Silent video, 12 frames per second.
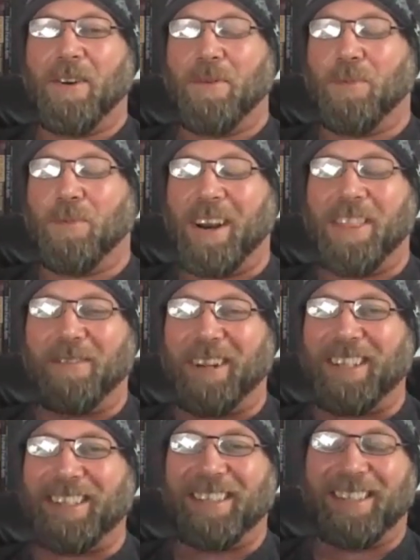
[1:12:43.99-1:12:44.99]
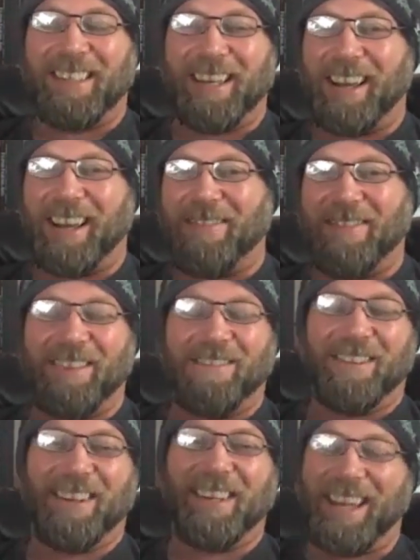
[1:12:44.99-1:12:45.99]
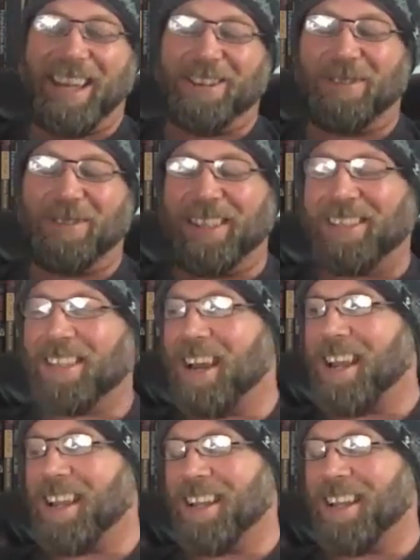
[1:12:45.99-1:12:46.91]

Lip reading: One of the reasons that I've never engaged with this guy